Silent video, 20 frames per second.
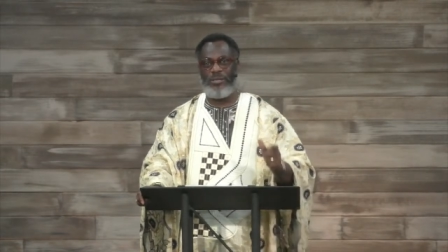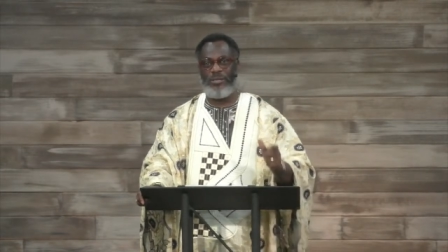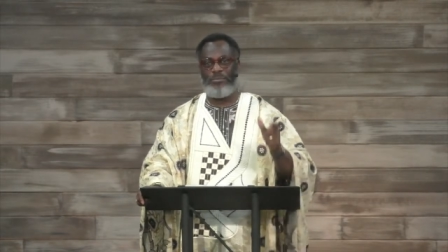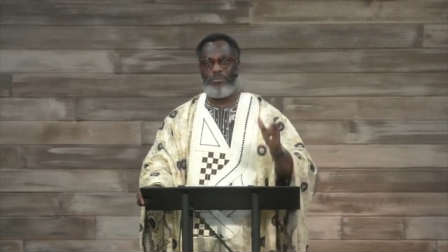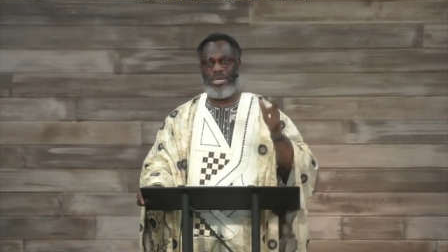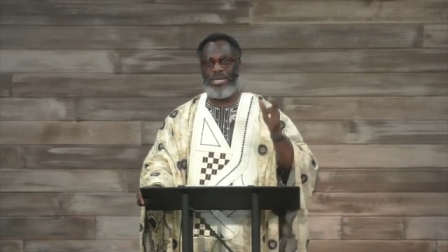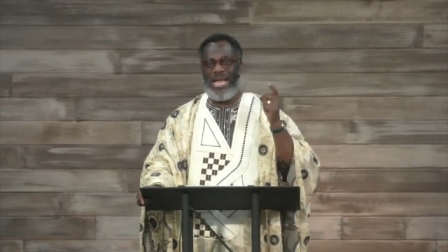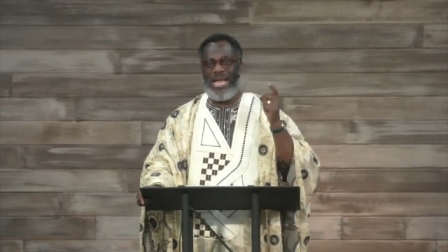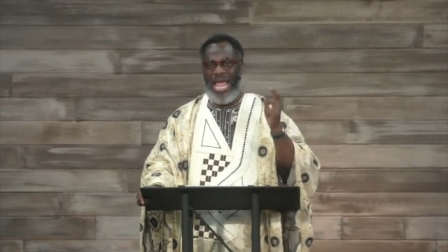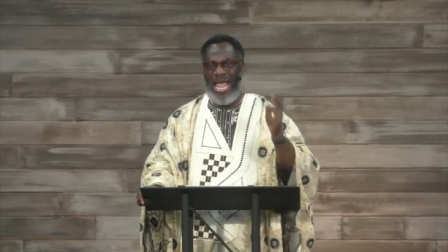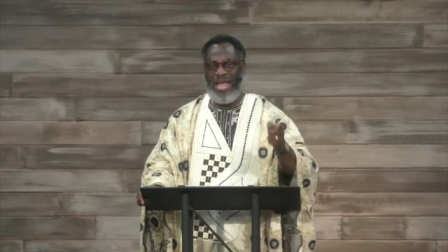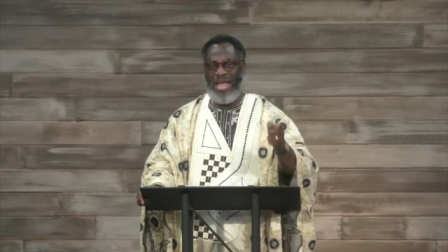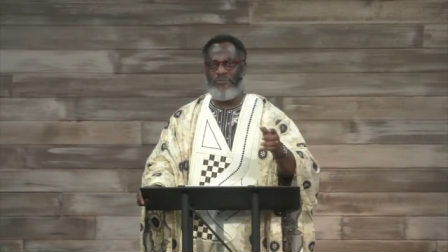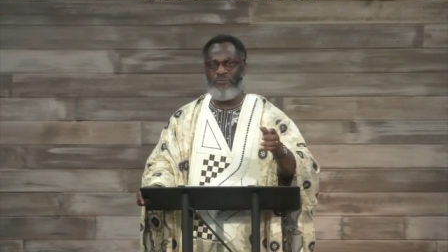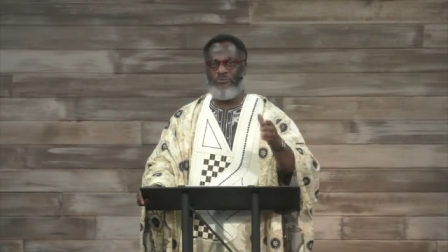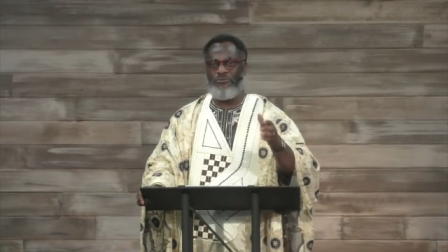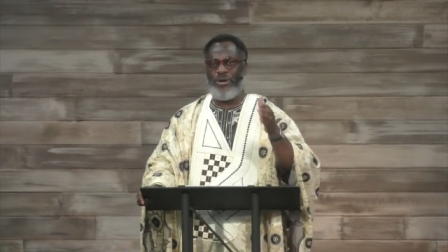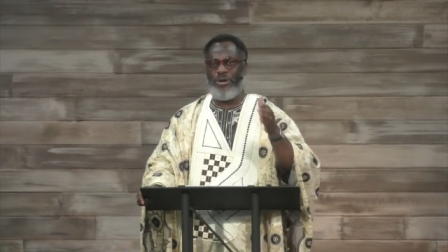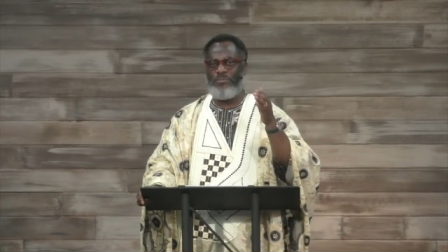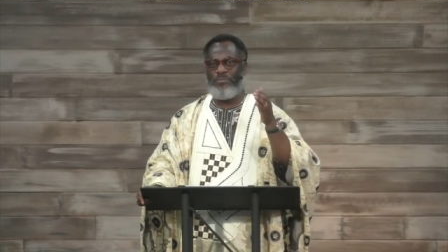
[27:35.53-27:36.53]
but
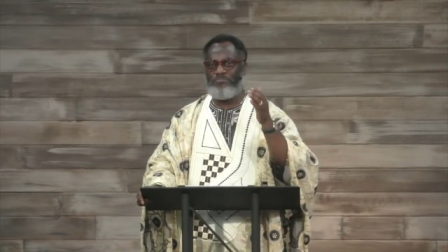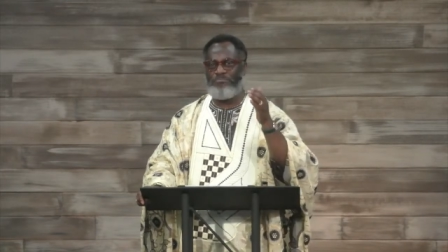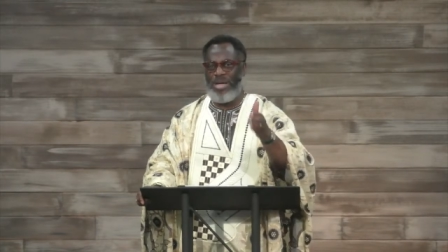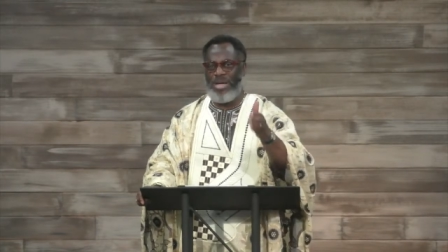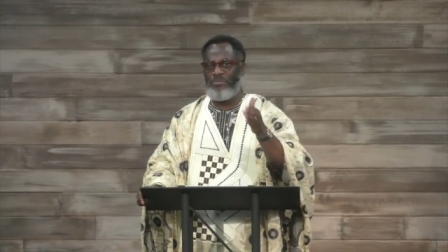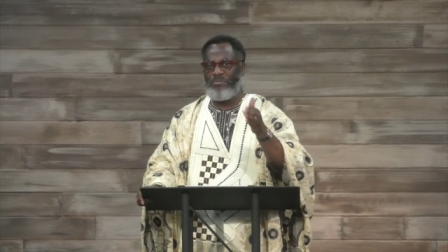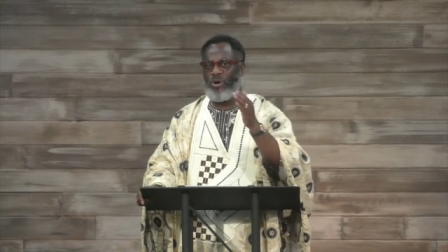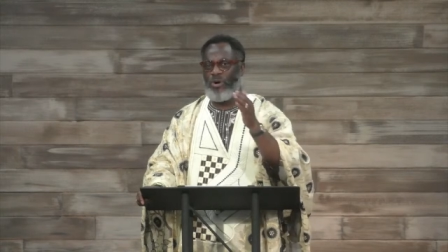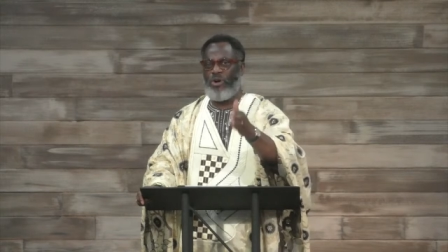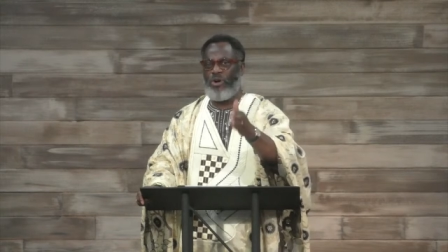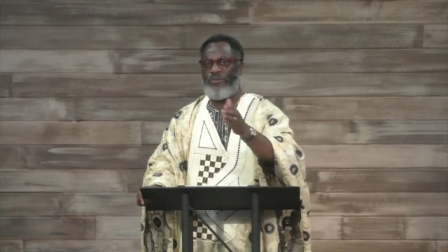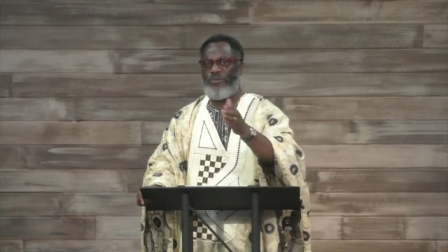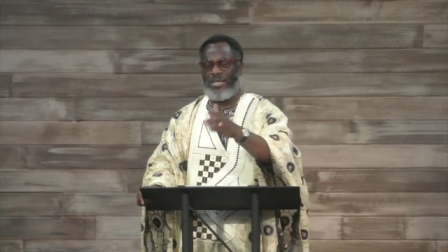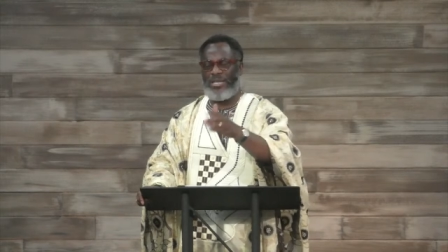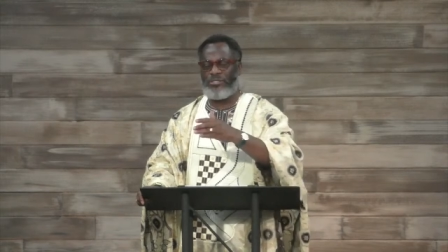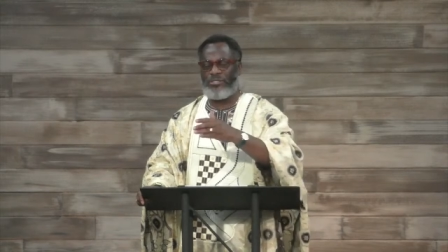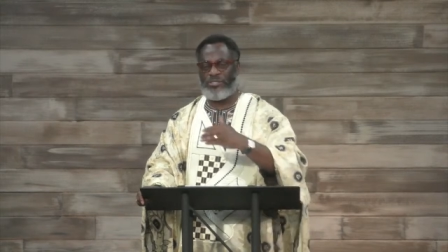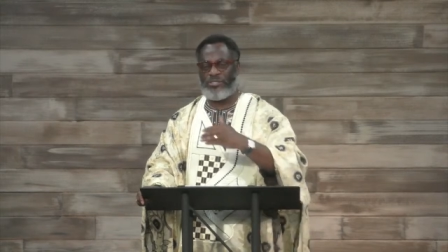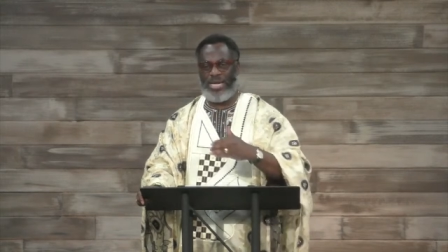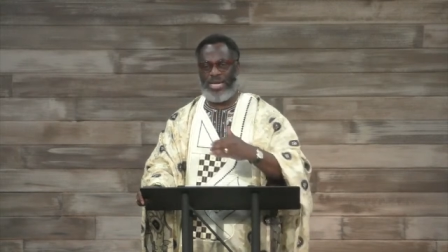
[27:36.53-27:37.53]
every member of our
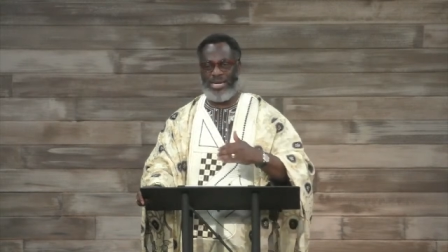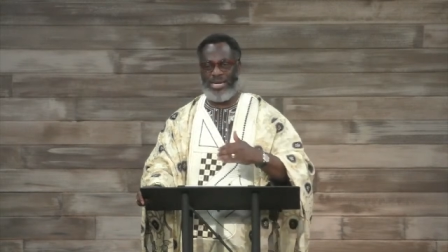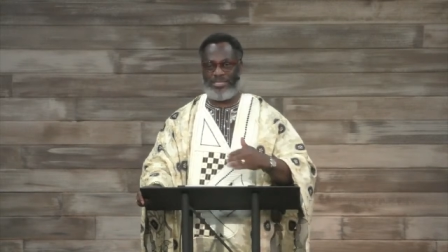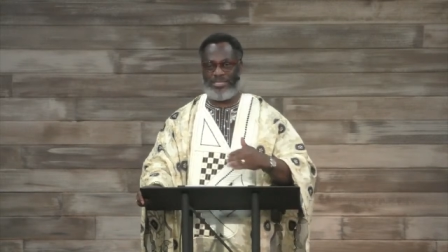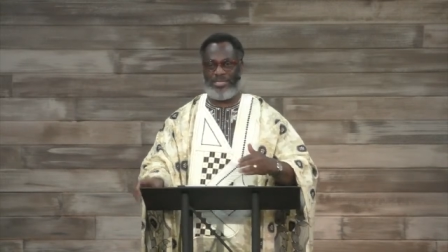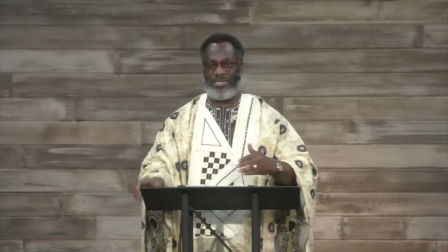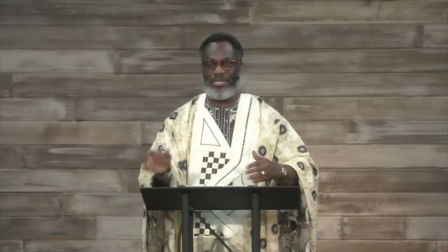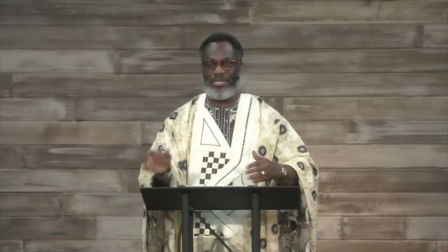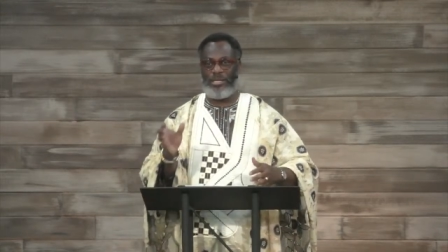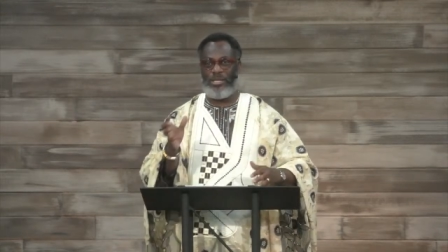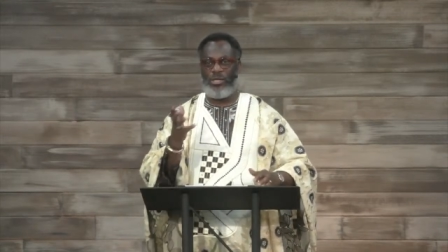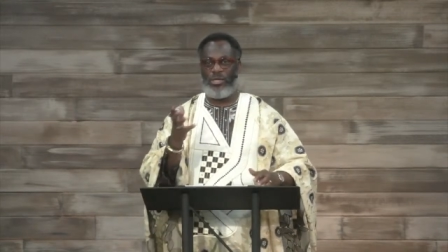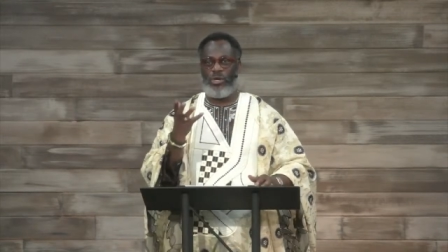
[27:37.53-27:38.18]
society